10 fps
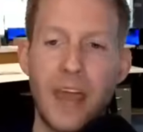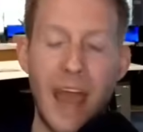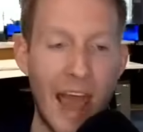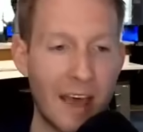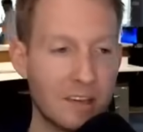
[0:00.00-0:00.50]

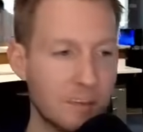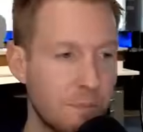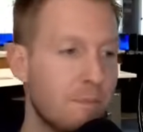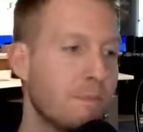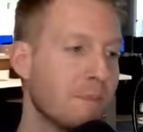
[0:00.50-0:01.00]
has
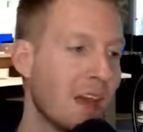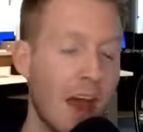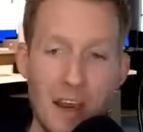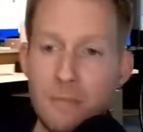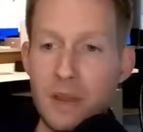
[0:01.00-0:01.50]

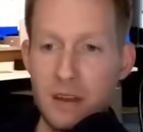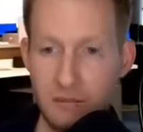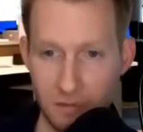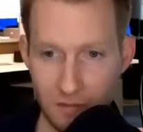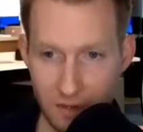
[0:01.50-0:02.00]
kind of
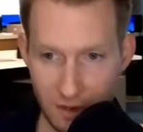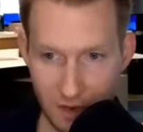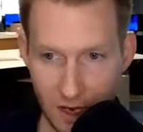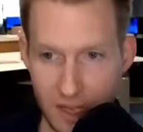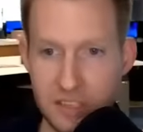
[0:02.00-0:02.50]
been
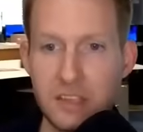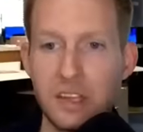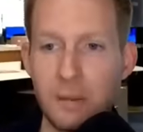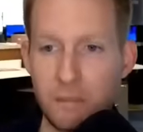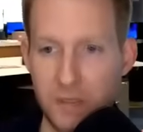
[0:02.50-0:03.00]

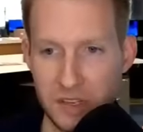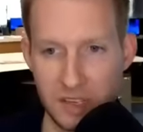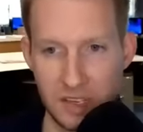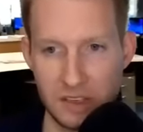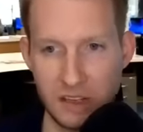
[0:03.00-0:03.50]
asleep this
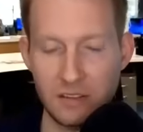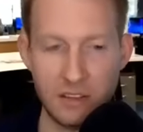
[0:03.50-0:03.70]
season.